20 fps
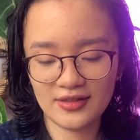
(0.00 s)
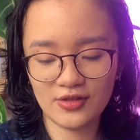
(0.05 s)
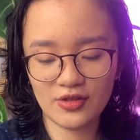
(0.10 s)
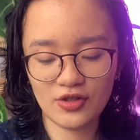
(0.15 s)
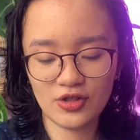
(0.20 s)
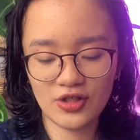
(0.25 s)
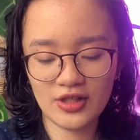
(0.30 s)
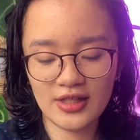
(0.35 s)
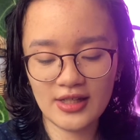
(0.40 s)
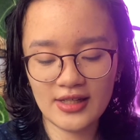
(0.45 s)

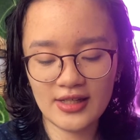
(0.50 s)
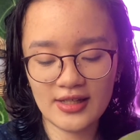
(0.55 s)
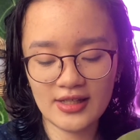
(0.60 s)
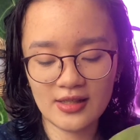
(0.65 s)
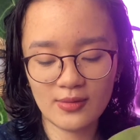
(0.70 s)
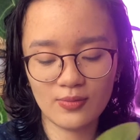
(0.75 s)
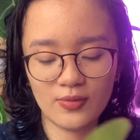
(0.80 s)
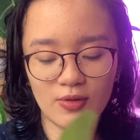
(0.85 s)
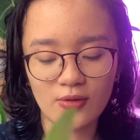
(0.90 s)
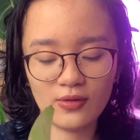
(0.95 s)
She
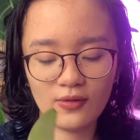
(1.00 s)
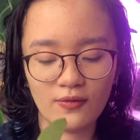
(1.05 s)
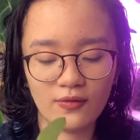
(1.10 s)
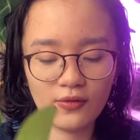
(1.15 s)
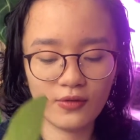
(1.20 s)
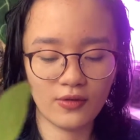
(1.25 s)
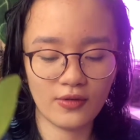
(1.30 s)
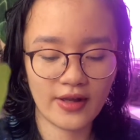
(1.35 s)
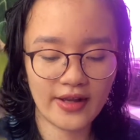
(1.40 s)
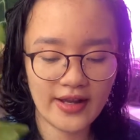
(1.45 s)
is
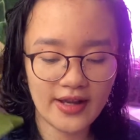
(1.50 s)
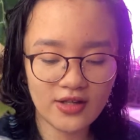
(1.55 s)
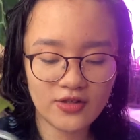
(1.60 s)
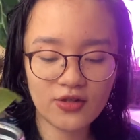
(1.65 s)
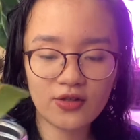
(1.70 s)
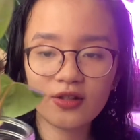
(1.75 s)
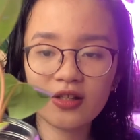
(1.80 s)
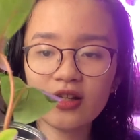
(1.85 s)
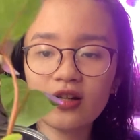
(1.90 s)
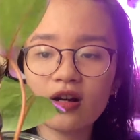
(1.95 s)
beautiful. I
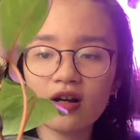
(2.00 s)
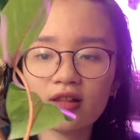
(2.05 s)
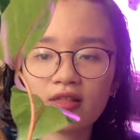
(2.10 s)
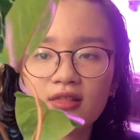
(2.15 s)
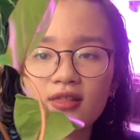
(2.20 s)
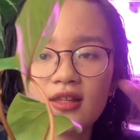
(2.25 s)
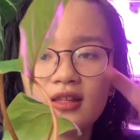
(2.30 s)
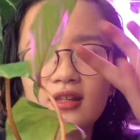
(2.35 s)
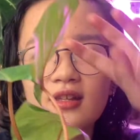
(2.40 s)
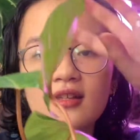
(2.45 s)
actually got
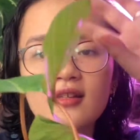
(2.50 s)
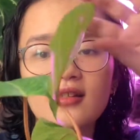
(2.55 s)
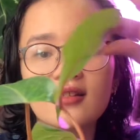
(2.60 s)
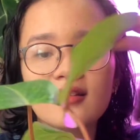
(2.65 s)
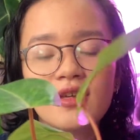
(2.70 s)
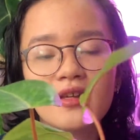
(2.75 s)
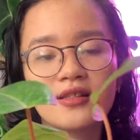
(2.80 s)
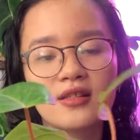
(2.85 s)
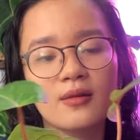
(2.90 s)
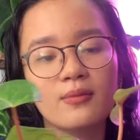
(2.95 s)
this
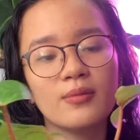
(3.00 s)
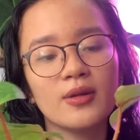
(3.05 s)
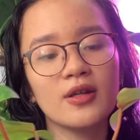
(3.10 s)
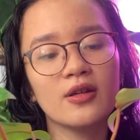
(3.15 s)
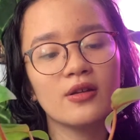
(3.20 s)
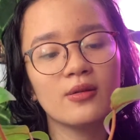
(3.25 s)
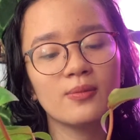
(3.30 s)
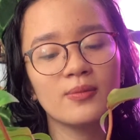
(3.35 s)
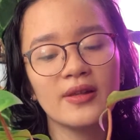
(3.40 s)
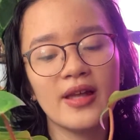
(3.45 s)
as a
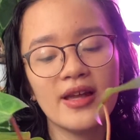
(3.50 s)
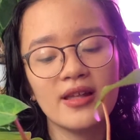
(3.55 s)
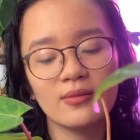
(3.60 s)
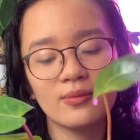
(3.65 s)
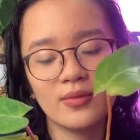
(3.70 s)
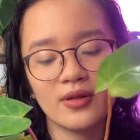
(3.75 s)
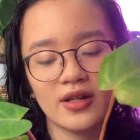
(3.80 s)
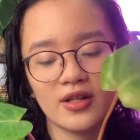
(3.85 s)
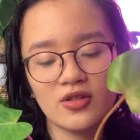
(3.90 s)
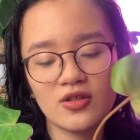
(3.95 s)
bigger plant,
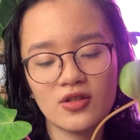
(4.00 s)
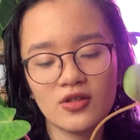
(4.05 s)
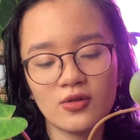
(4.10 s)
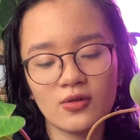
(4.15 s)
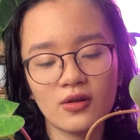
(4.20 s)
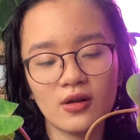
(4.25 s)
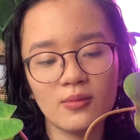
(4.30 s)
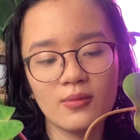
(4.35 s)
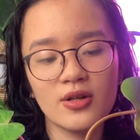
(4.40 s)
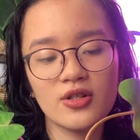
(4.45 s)
but I just
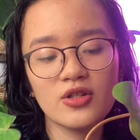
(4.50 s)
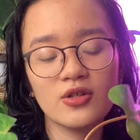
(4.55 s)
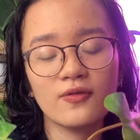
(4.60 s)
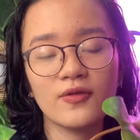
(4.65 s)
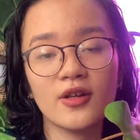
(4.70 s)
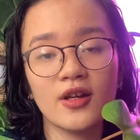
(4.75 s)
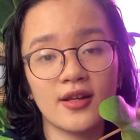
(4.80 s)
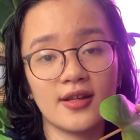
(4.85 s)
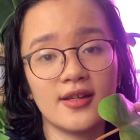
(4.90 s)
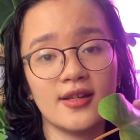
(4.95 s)
took a bunch
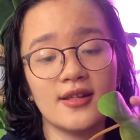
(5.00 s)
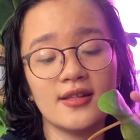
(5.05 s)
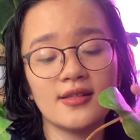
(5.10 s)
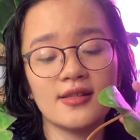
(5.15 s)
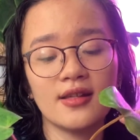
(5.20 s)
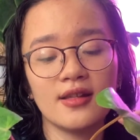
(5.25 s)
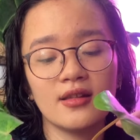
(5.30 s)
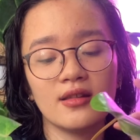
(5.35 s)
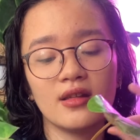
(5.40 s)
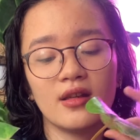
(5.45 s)
of cuttings
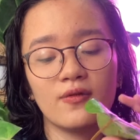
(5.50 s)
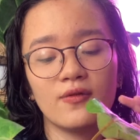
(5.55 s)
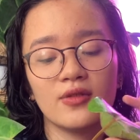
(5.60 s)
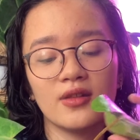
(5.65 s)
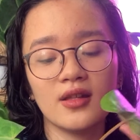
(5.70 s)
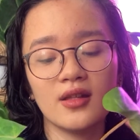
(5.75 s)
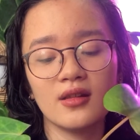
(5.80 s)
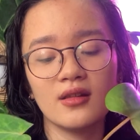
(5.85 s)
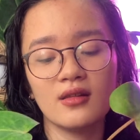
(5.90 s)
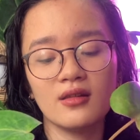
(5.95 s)
and
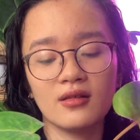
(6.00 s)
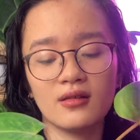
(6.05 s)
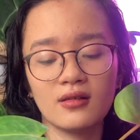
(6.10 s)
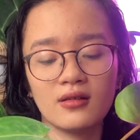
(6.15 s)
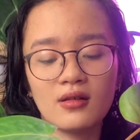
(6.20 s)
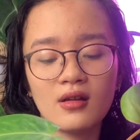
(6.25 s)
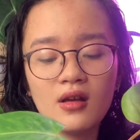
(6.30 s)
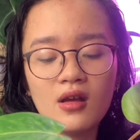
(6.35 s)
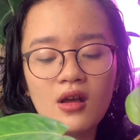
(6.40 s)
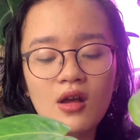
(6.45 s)
gifted the
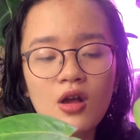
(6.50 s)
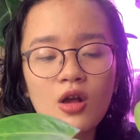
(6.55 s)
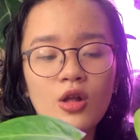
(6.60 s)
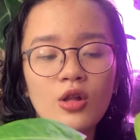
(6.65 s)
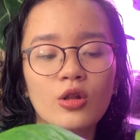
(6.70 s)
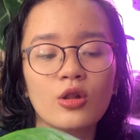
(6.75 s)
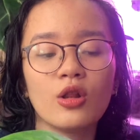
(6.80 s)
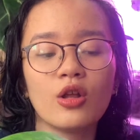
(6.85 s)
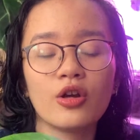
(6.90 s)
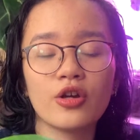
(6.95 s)

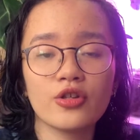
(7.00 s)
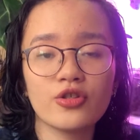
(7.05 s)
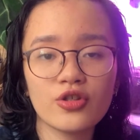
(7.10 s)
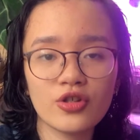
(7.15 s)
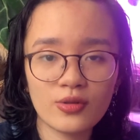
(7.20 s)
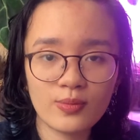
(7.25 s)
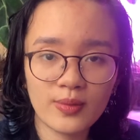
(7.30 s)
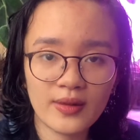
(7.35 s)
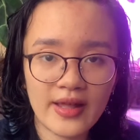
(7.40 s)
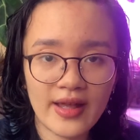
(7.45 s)

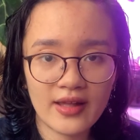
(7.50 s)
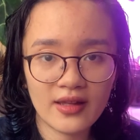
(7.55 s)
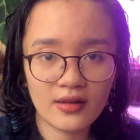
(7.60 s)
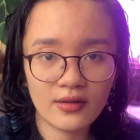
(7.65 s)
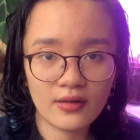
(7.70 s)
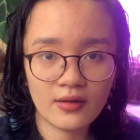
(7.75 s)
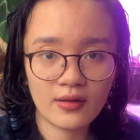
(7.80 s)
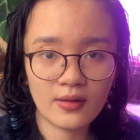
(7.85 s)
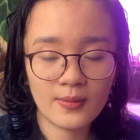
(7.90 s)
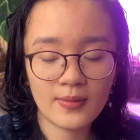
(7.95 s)
larger
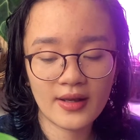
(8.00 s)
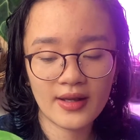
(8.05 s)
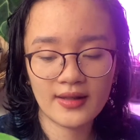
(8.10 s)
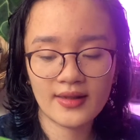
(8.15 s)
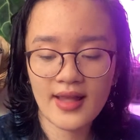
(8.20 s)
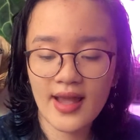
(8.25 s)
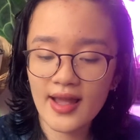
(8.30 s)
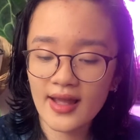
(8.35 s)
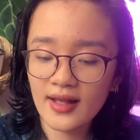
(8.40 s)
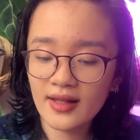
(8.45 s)
plant to my
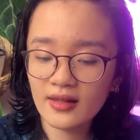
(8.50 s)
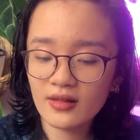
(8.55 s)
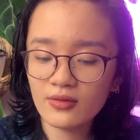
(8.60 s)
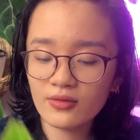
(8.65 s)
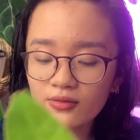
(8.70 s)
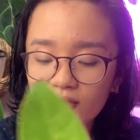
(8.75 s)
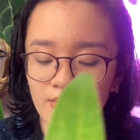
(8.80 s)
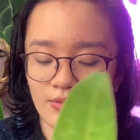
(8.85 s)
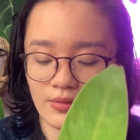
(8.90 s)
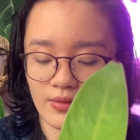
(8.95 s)
dad,
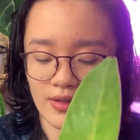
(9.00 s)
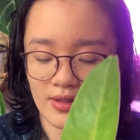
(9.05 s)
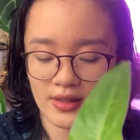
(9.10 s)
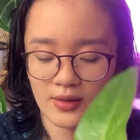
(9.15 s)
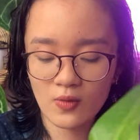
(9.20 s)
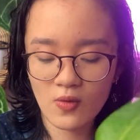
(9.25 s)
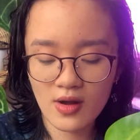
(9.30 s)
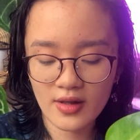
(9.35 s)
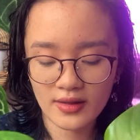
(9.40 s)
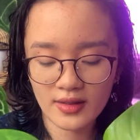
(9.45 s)
who
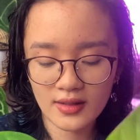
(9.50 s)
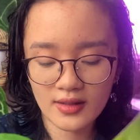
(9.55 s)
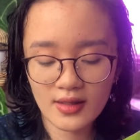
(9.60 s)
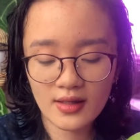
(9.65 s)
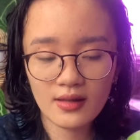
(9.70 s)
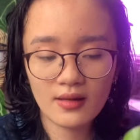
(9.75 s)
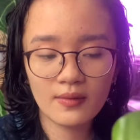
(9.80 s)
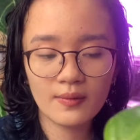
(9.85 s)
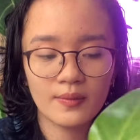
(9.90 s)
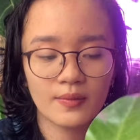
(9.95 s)
really wanted
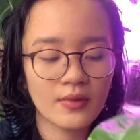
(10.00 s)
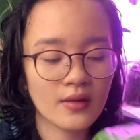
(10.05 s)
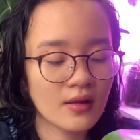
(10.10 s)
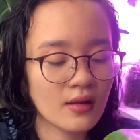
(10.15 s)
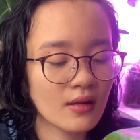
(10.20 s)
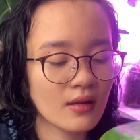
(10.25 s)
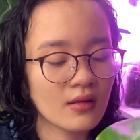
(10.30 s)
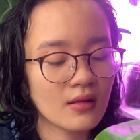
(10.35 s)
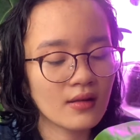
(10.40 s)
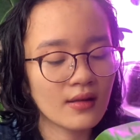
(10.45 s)
it.
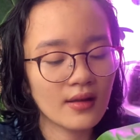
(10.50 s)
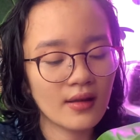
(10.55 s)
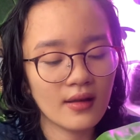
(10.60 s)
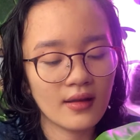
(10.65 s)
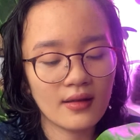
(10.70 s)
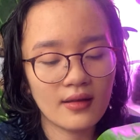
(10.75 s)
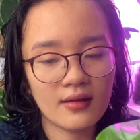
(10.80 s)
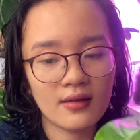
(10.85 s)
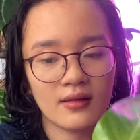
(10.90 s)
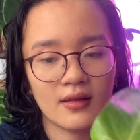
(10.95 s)

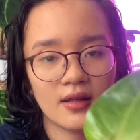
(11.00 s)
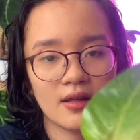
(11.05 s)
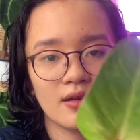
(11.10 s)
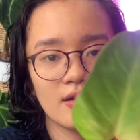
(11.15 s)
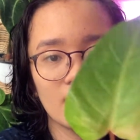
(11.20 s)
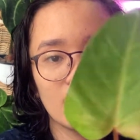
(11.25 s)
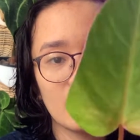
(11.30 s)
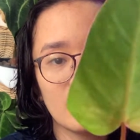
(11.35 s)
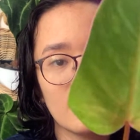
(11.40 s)
And here